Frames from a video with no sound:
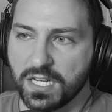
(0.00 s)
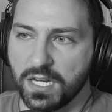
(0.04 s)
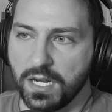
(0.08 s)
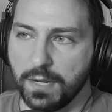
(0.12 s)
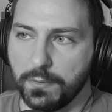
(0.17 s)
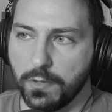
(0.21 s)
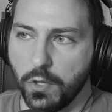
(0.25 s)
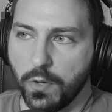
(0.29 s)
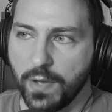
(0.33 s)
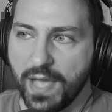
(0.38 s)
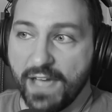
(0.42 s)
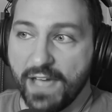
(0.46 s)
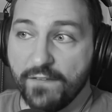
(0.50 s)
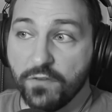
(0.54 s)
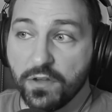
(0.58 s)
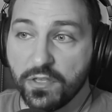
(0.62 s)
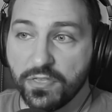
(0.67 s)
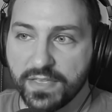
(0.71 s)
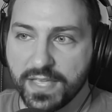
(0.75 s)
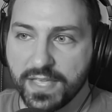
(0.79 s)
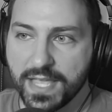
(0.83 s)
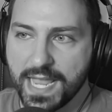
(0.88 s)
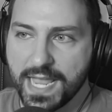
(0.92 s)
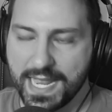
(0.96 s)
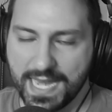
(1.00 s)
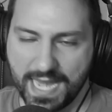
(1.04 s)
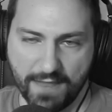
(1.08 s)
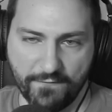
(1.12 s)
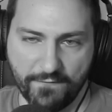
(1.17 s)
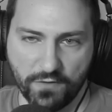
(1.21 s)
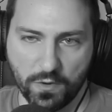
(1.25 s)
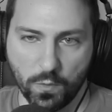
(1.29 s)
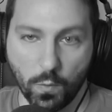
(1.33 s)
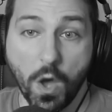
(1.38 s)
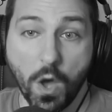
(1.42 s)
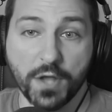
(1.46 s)
going to blow everything and
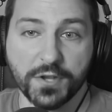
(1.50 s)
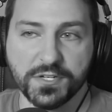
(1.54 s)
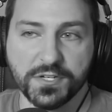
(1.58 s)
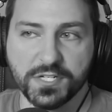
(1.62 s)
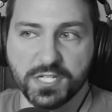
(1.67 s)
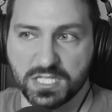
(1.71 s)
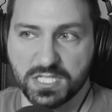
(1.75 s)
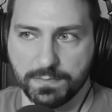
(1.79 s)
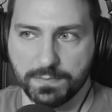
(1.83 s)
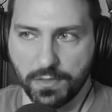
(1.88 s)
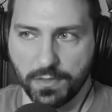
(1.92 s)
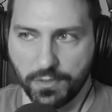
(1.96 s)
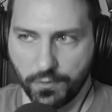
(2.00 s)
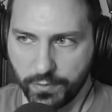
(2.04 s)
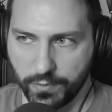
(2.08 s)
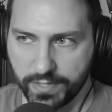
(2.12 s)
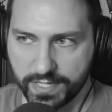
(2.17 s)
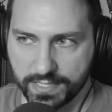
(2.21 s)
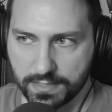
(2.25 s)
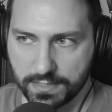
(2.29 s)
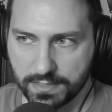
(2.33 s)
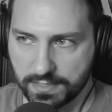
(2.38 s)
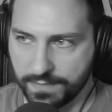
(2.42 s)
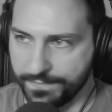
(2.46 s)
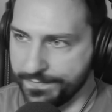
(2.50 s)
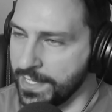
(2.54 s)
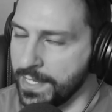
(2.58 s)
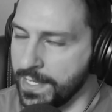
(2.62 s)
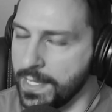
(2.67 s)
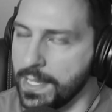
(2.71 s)
everyone to smithereens.